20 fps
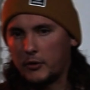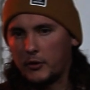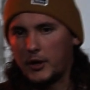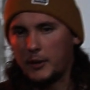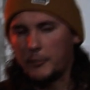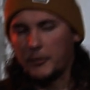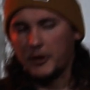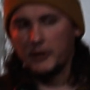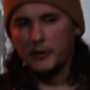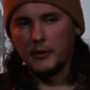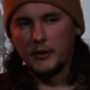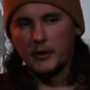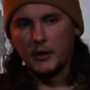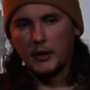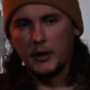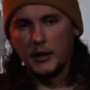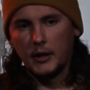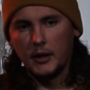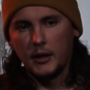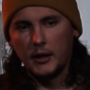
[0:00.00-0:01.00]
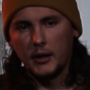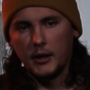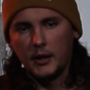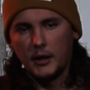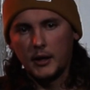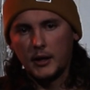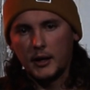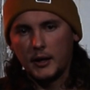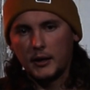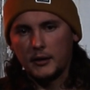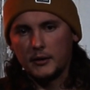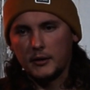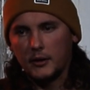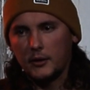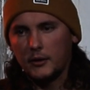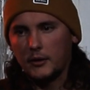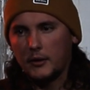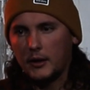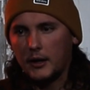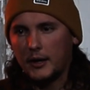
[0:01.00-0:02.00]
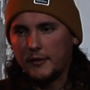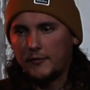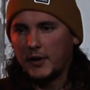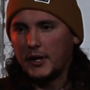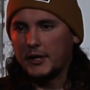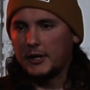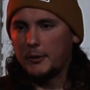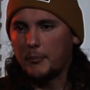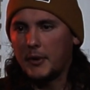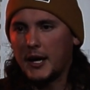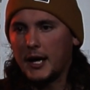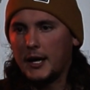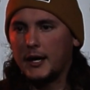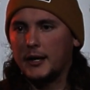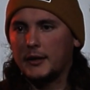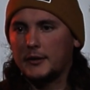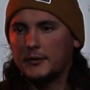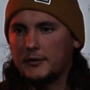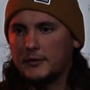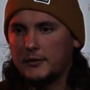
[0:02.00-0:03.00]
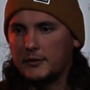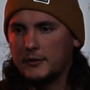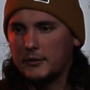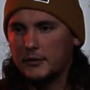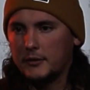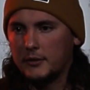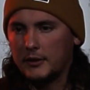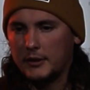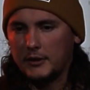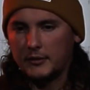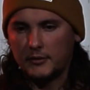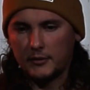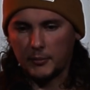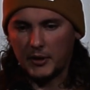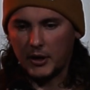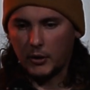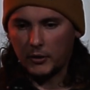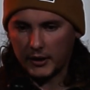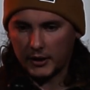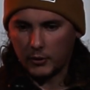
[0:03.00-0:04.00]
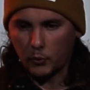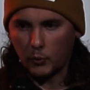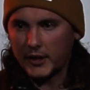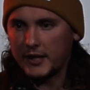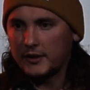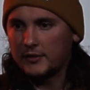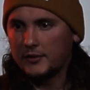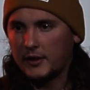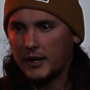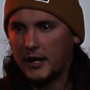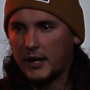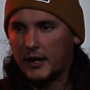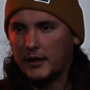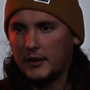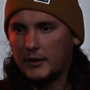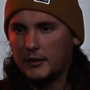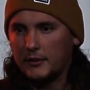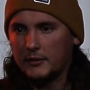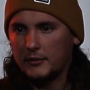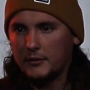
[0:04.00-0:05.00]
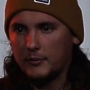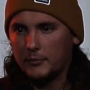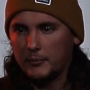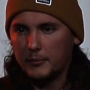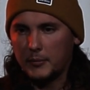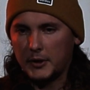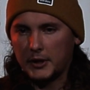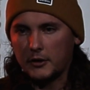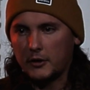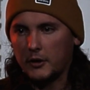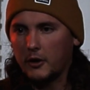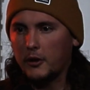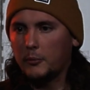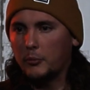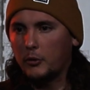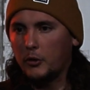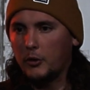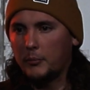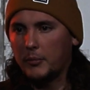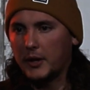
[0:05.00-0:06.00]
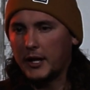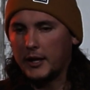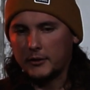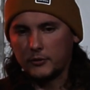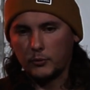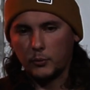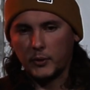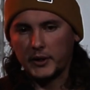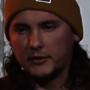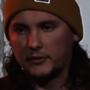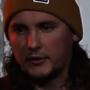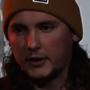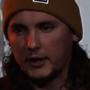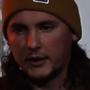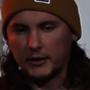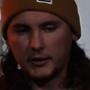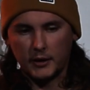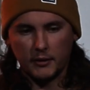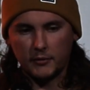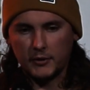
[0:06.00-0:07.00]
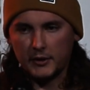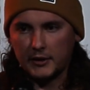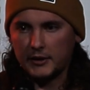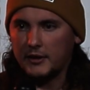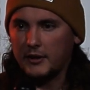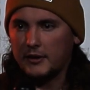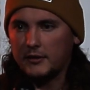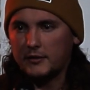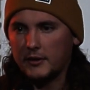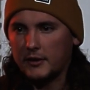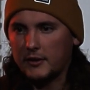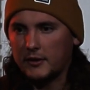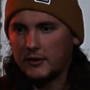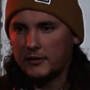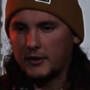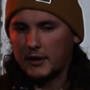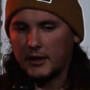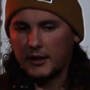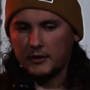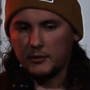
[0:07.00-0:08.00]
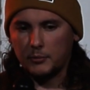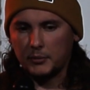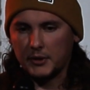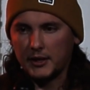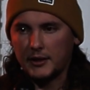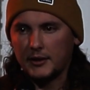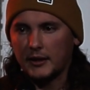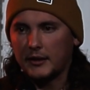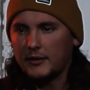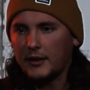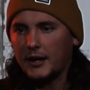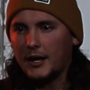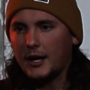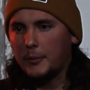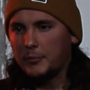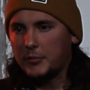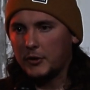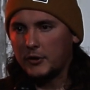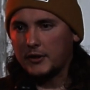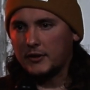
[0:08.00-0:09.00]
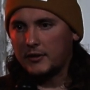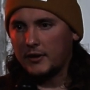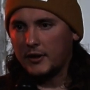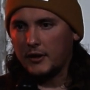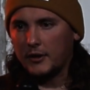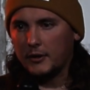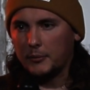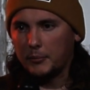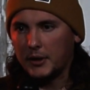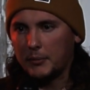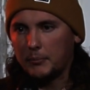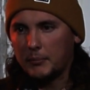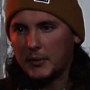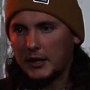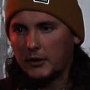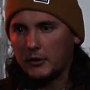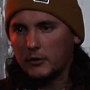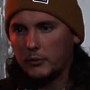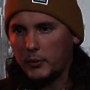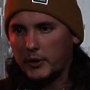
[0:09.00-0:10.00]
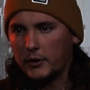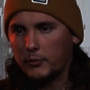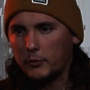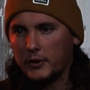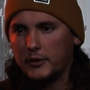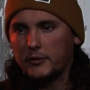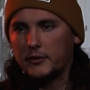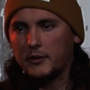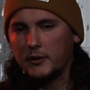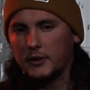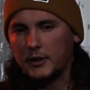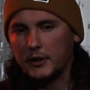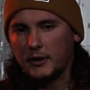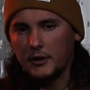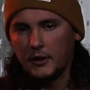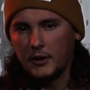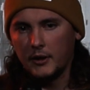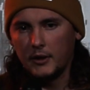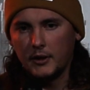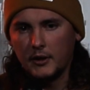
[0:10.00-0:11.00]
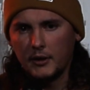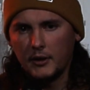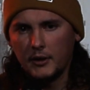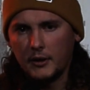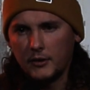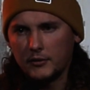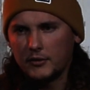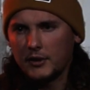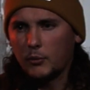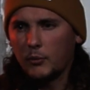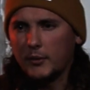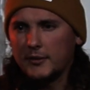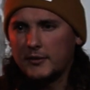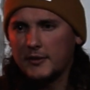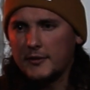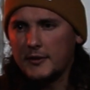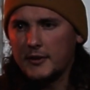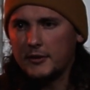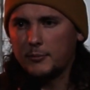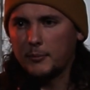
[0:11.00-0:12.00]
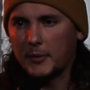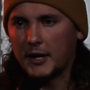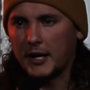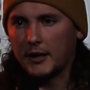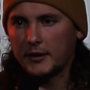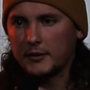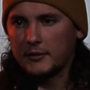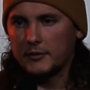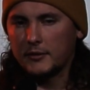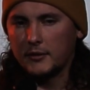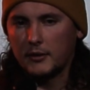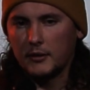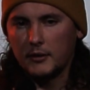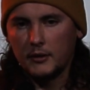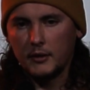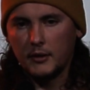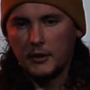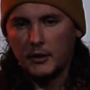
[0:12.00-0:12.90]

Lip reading: my grandma. And I find a box, and it's about like waist high. It's a big cardboard box, waist high, covered in dust on the sides, but on the top you can tell it had been meddled with recently. It's like, what's in this box?